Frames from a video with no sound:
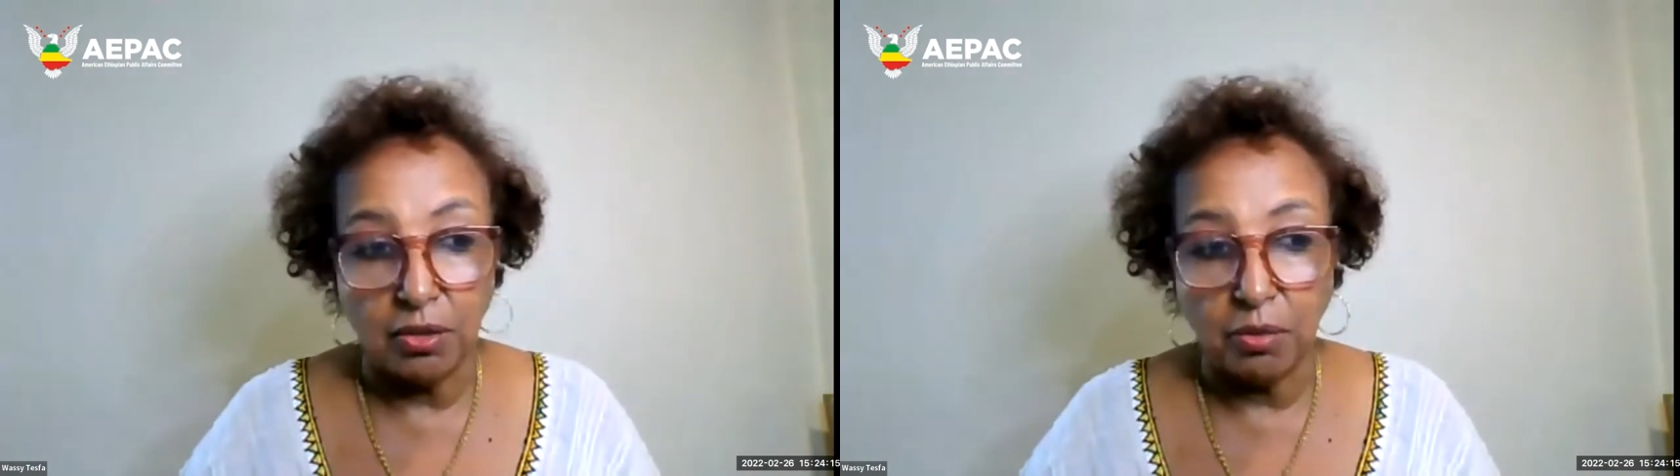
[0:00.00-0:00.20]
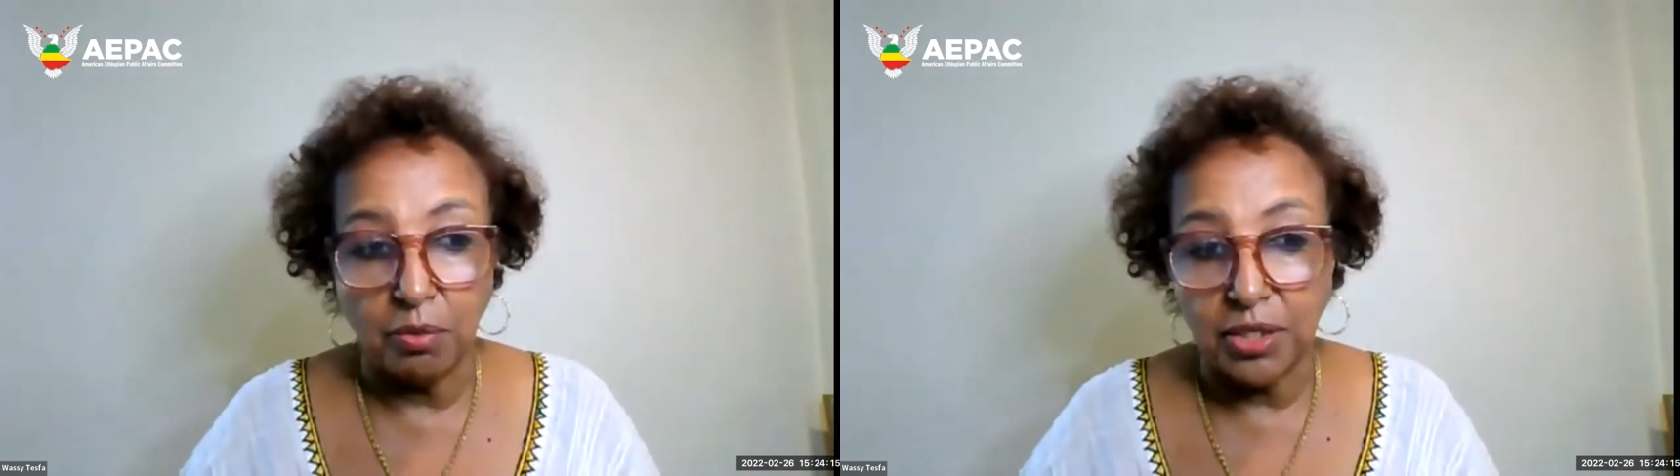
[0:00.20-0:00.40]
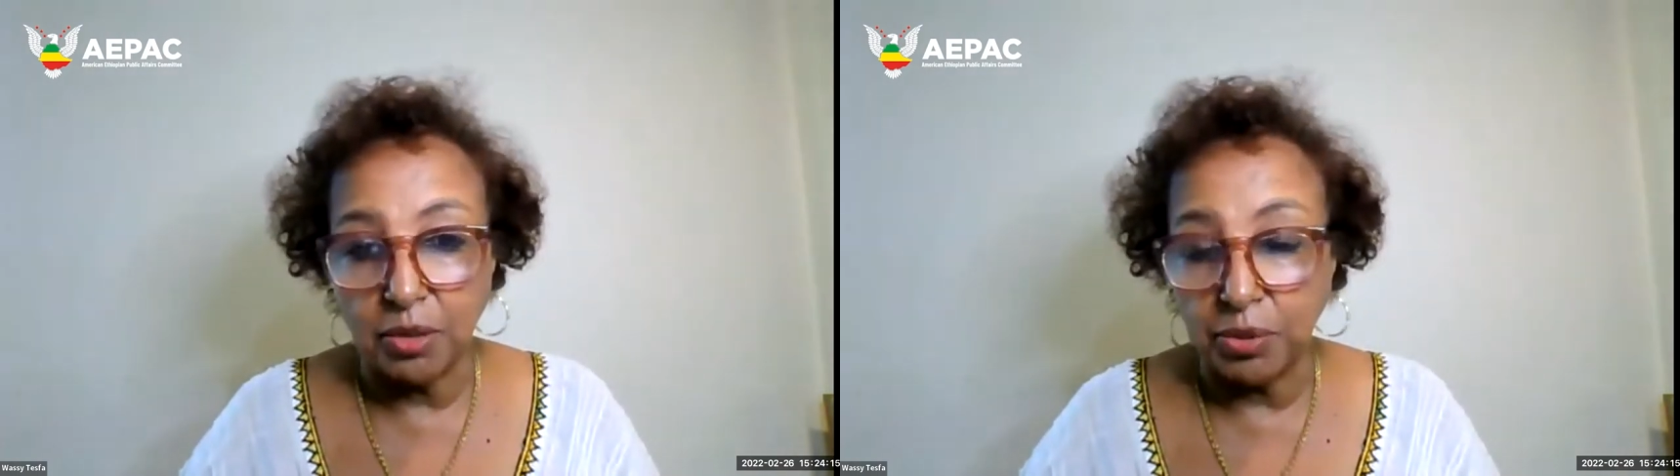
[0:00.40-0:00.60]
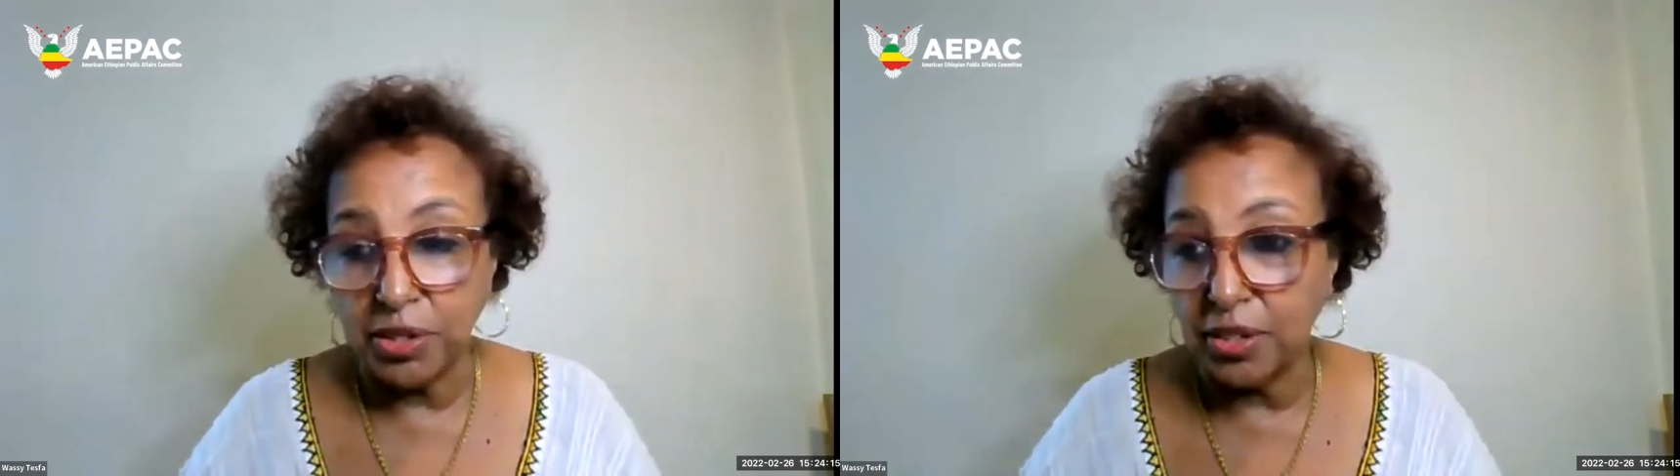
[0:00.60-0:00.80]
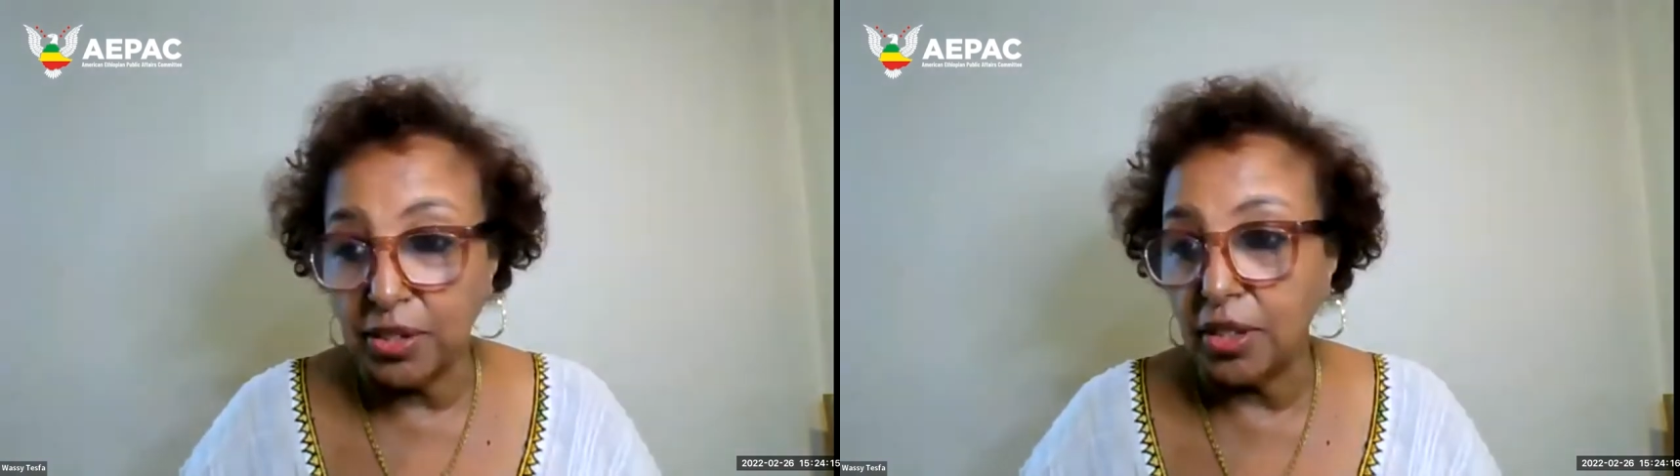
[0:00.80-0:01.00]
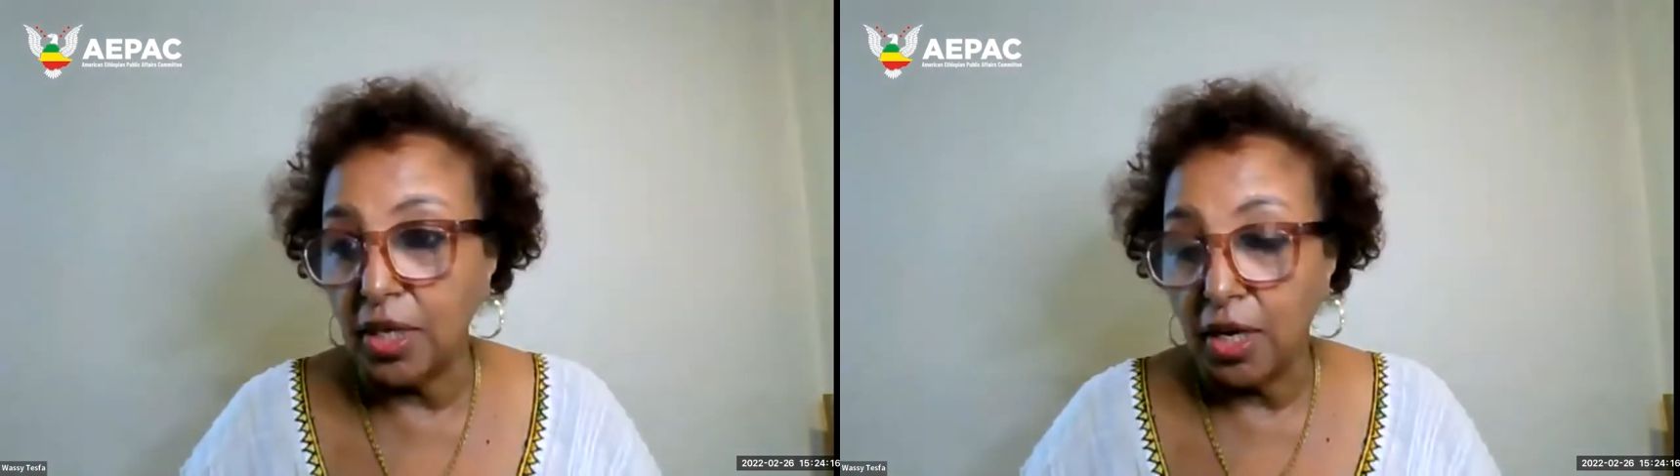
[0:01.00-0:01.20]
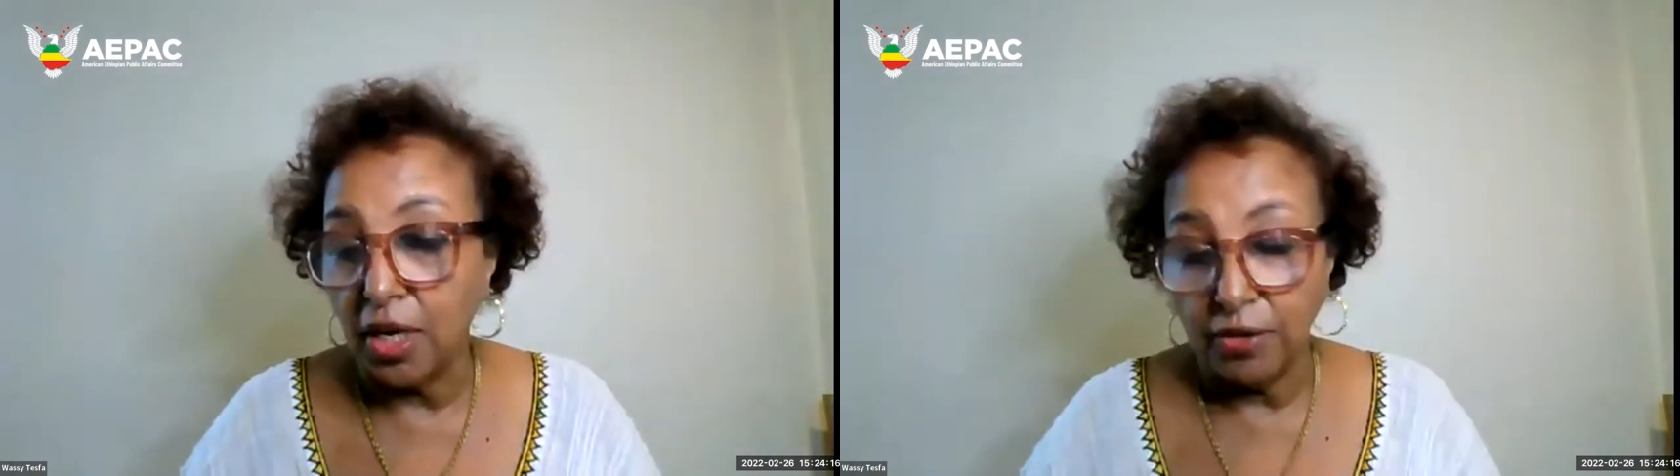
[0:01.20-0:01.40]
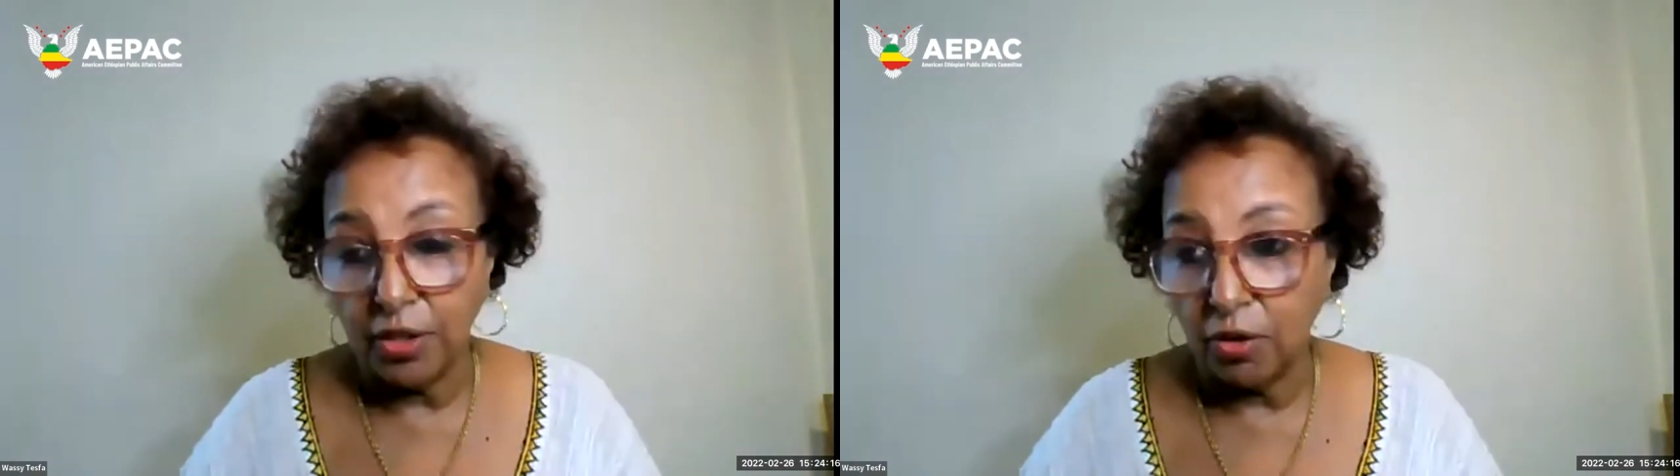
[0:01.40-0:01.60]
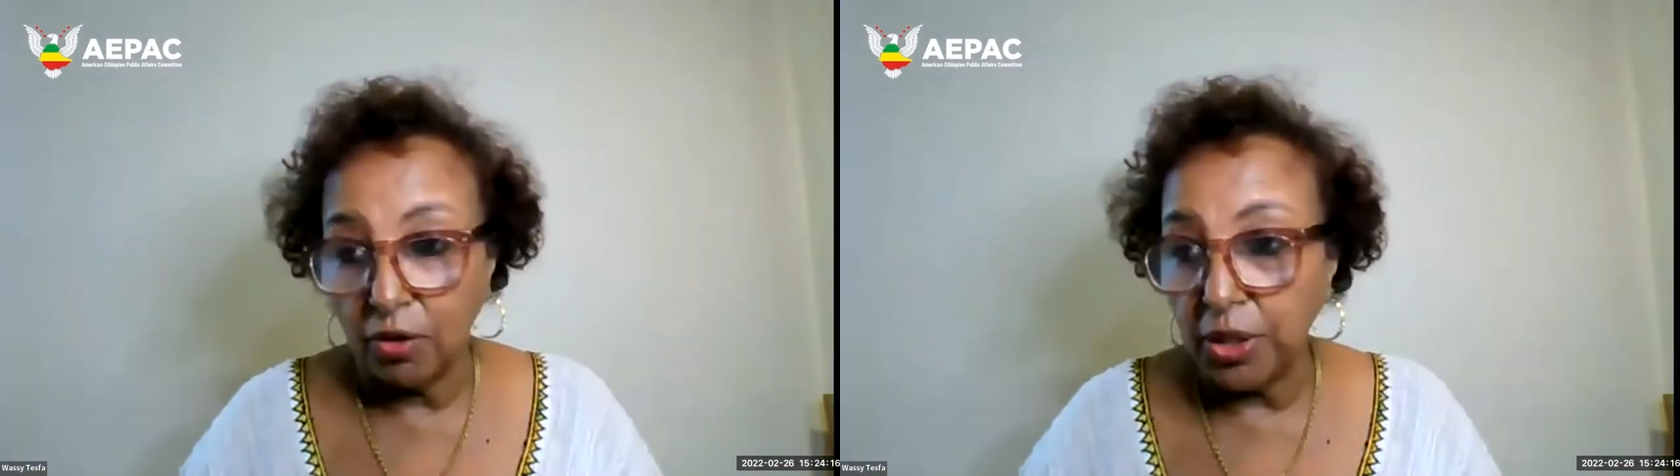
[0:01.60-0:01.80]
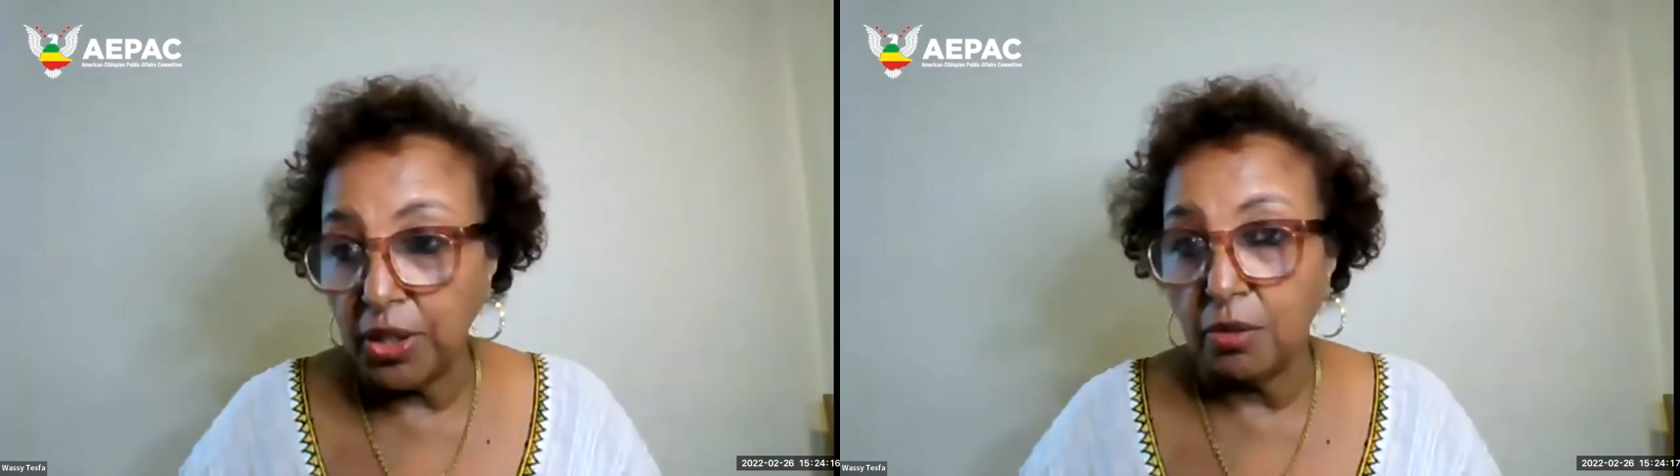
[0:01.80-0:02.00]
the multiplicity of Ethiopia,